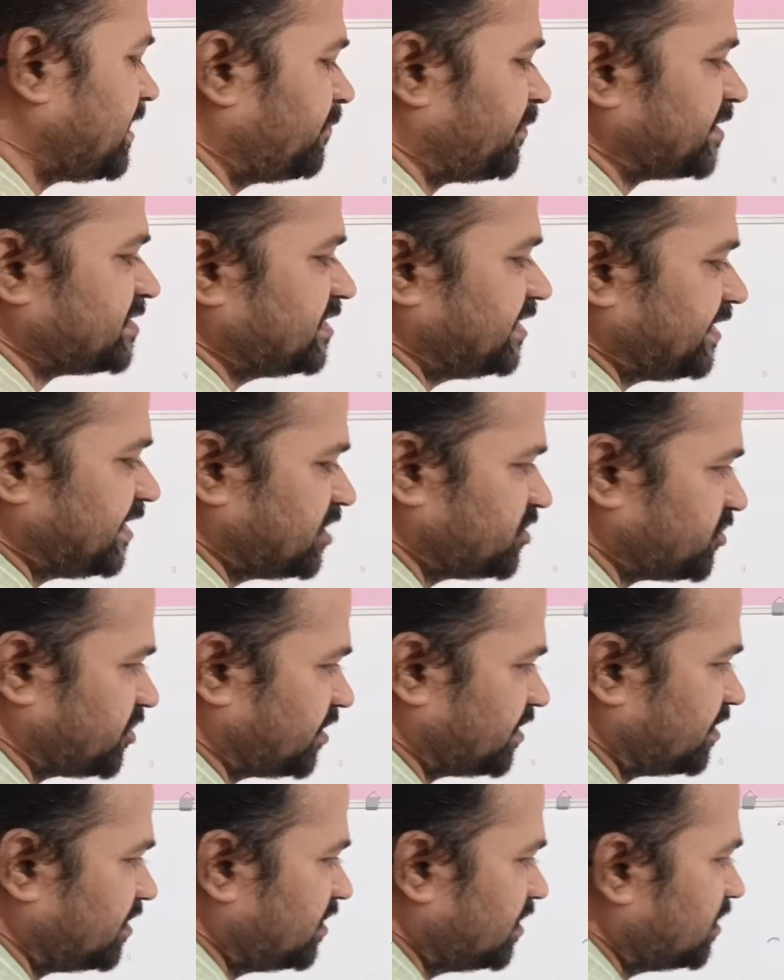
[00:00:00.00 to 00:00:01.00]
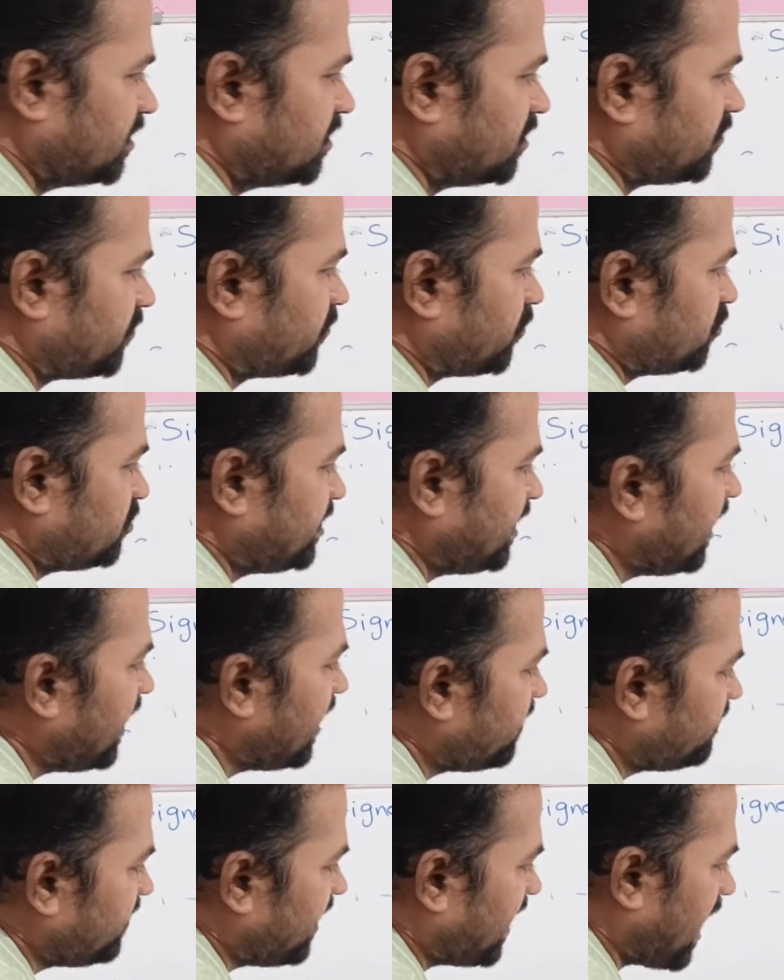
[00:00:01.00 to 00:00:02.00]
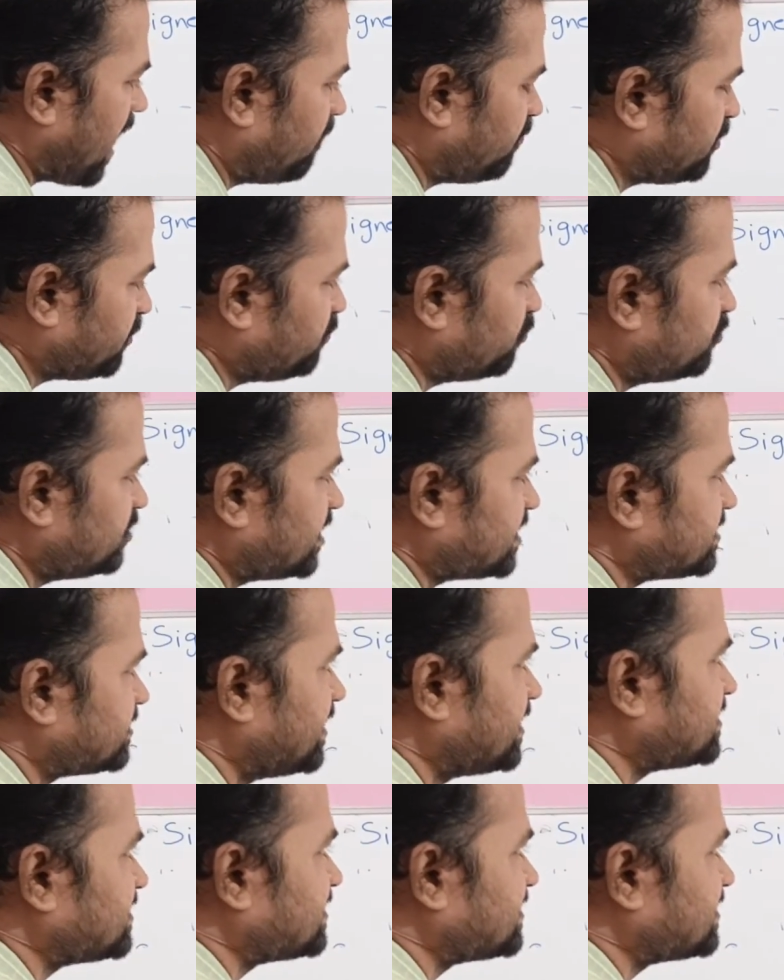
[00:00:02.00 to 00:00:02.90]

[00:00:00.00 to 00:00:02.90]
representation. So there we have to use the